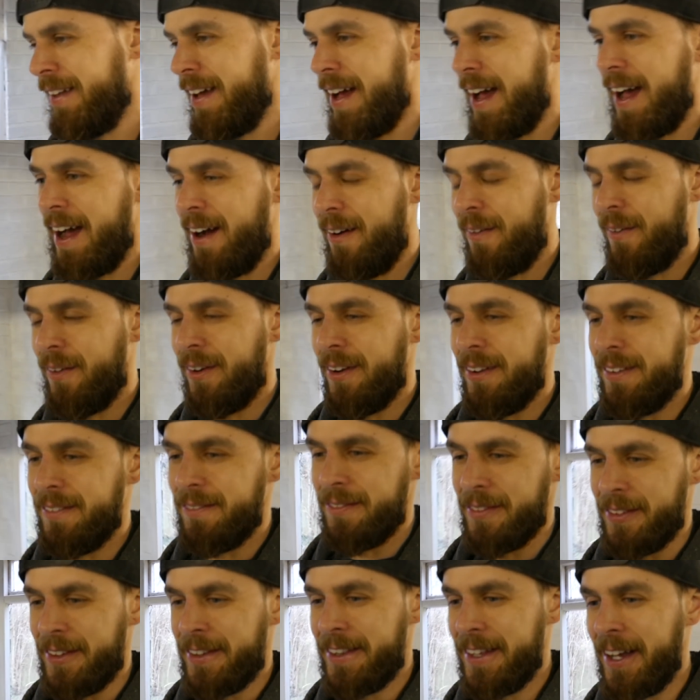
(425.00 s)
out
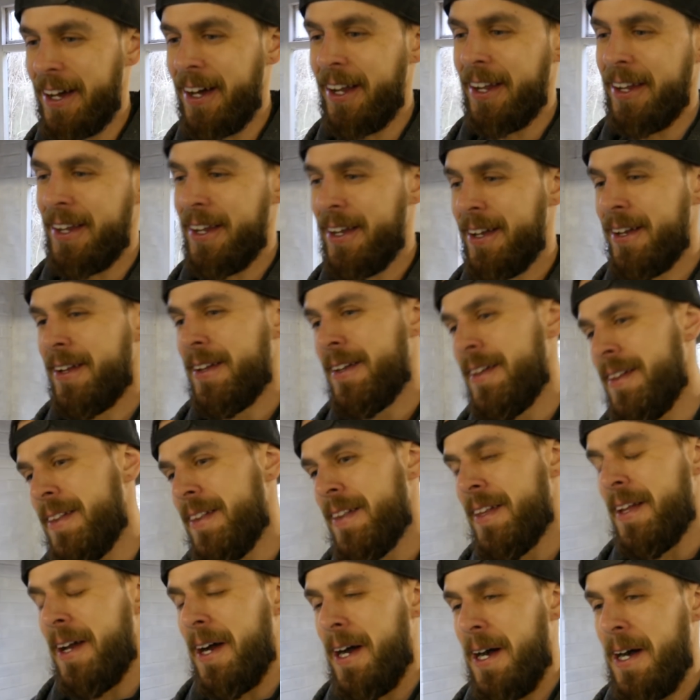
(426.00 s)
and done,
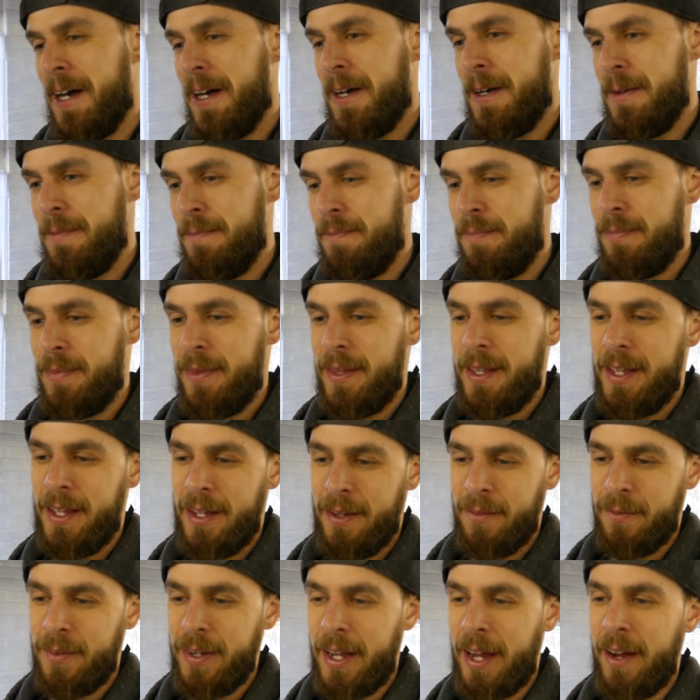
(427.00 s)

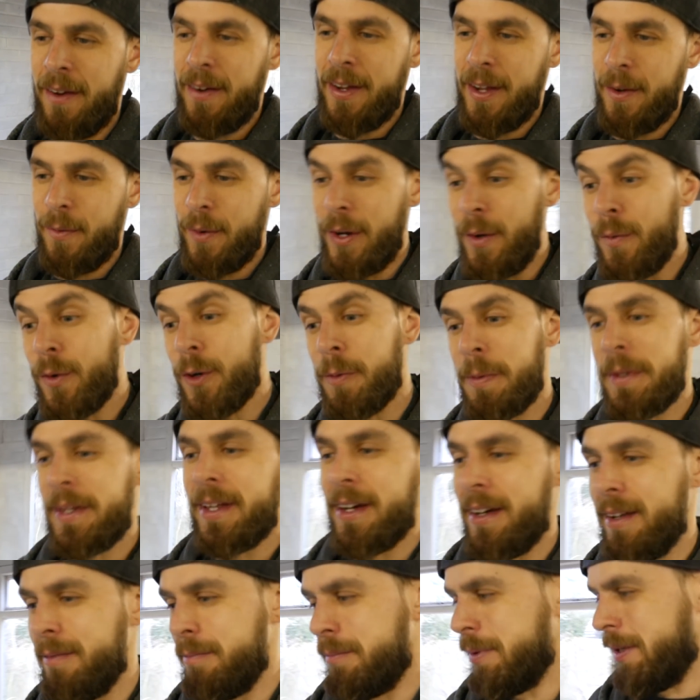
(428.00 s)
it will be
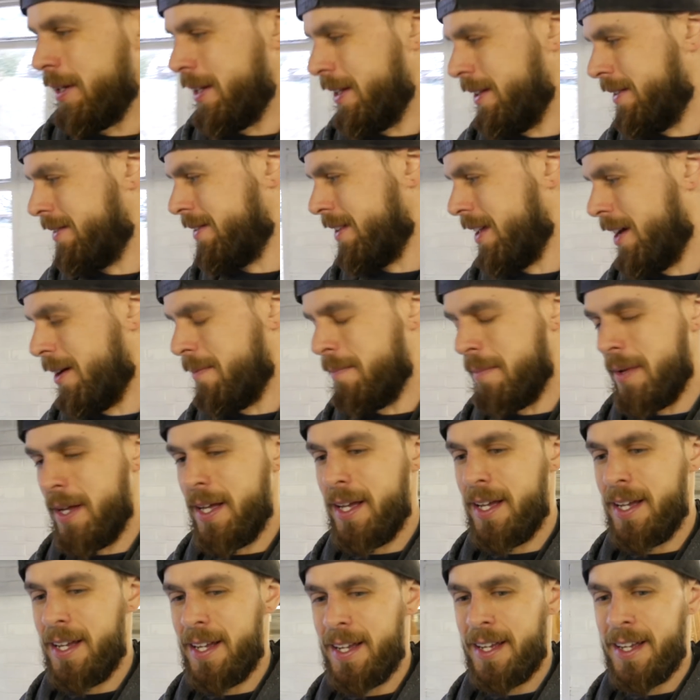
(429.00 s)
done, but it's
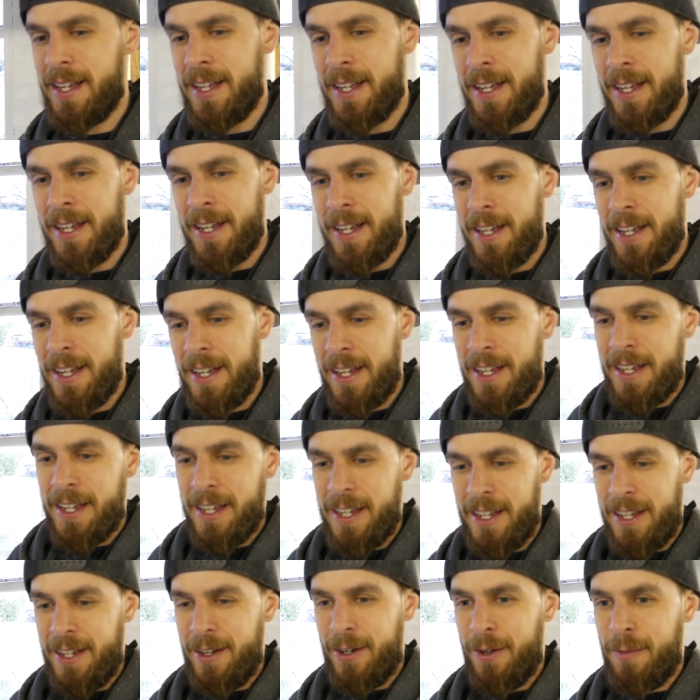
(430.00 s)

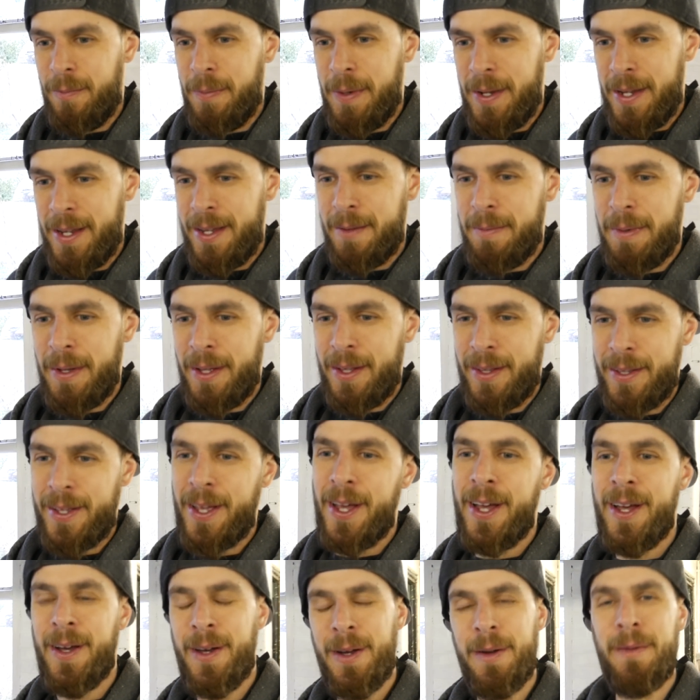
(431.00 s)
it'll be a bit
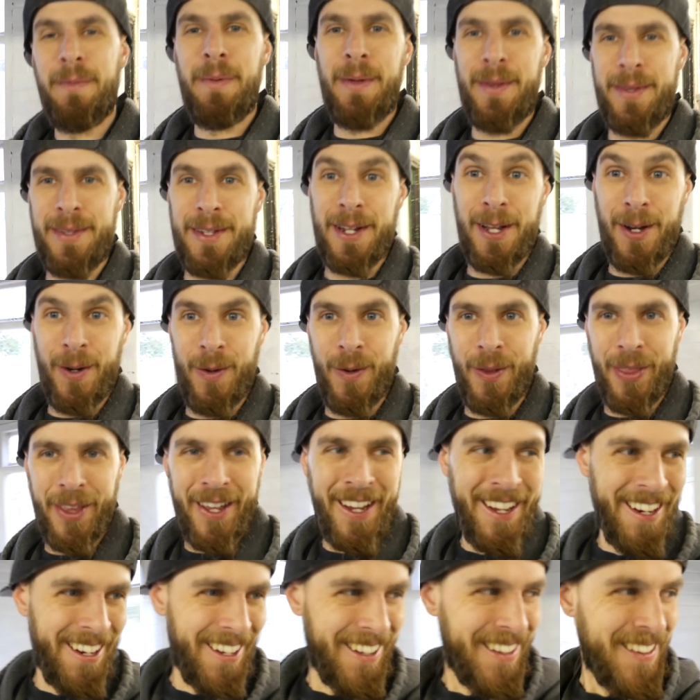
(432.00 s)
slower
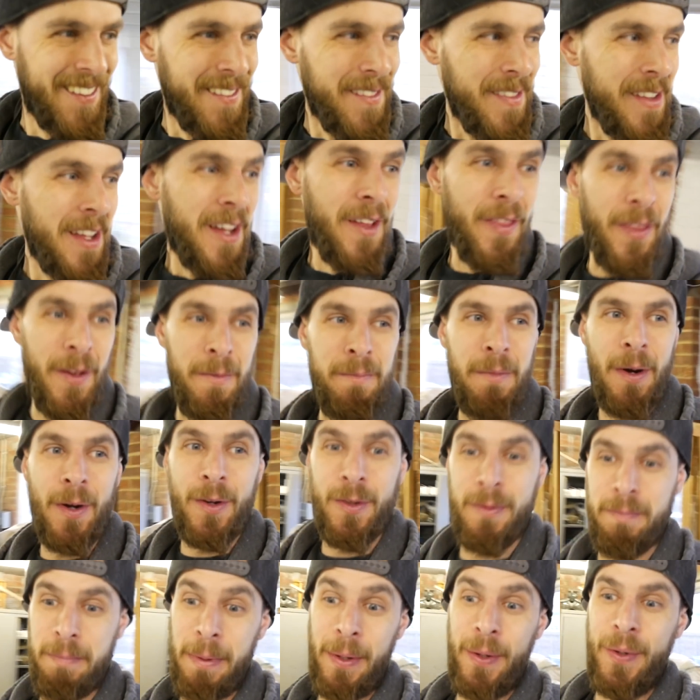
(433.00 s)
than
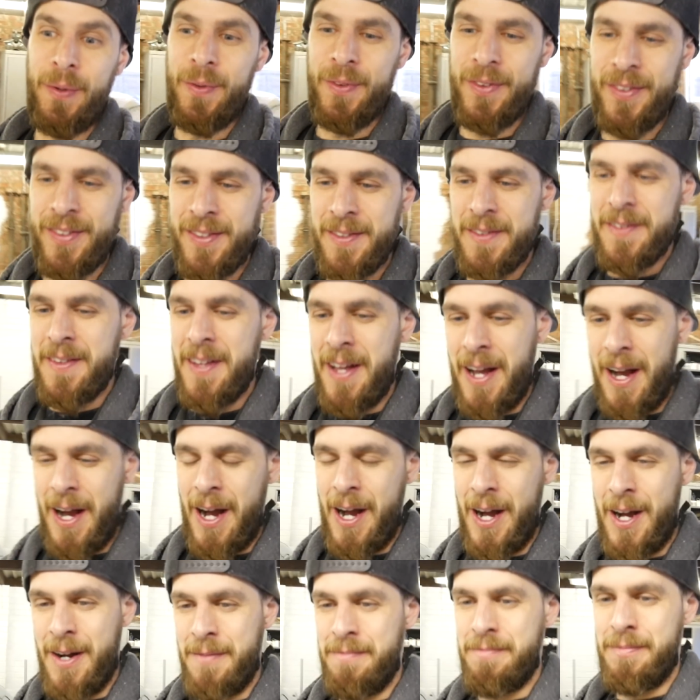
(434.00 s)
most builds,
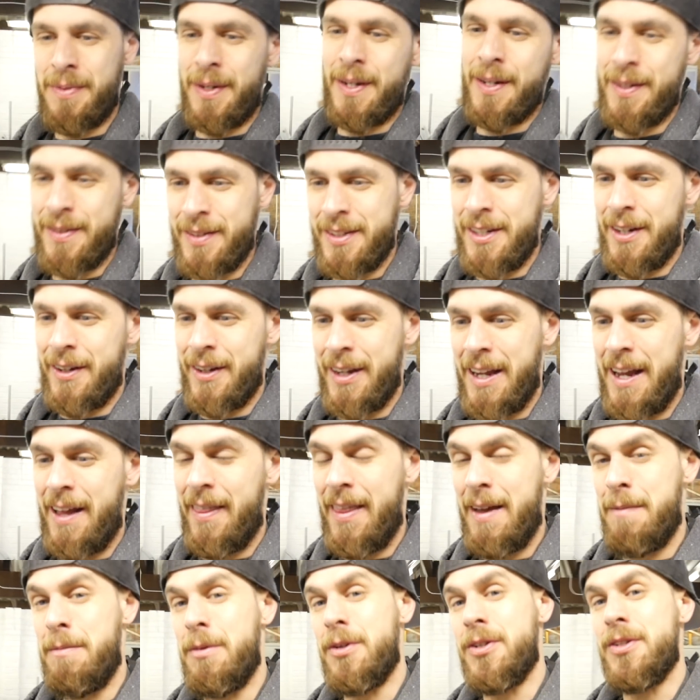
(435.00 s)
because I don't get
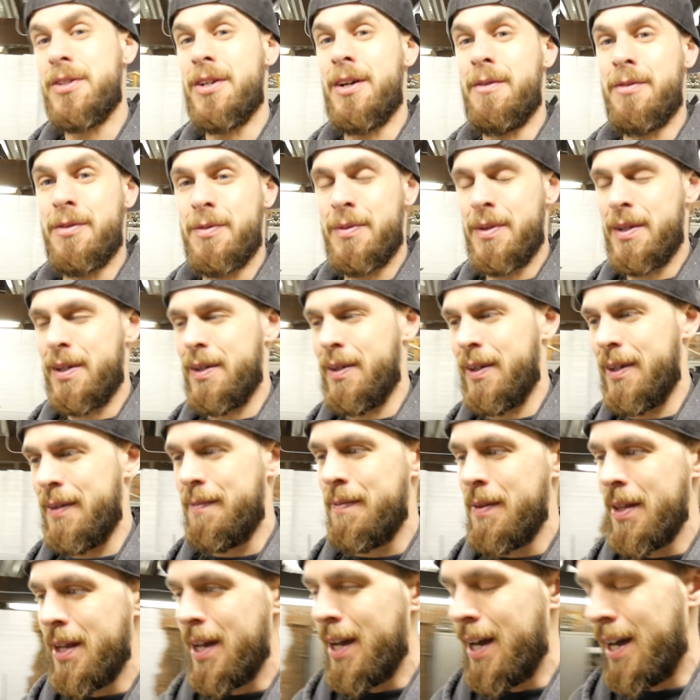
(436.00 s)
that much time to work on
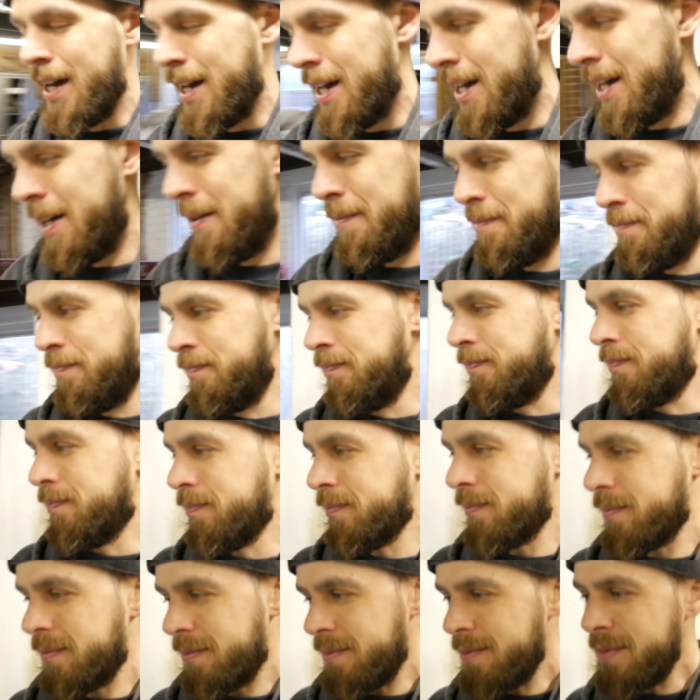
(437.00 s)
it,
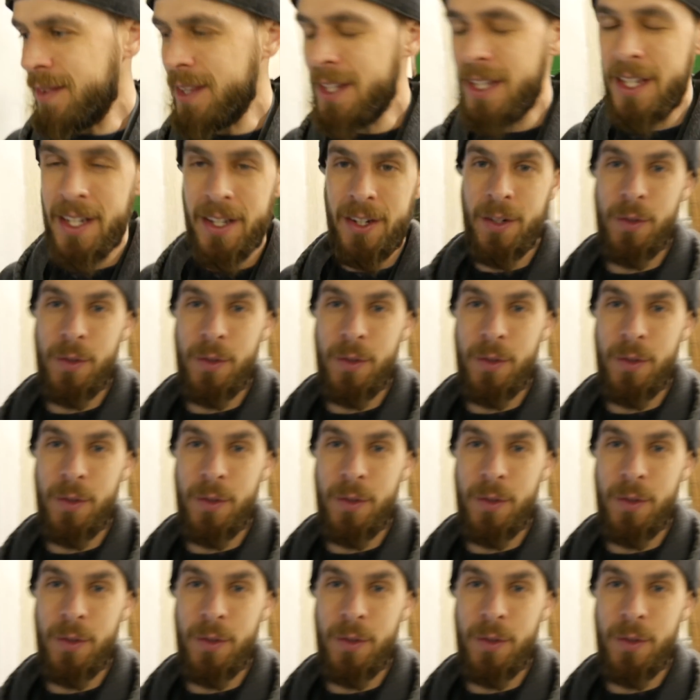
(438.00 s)
and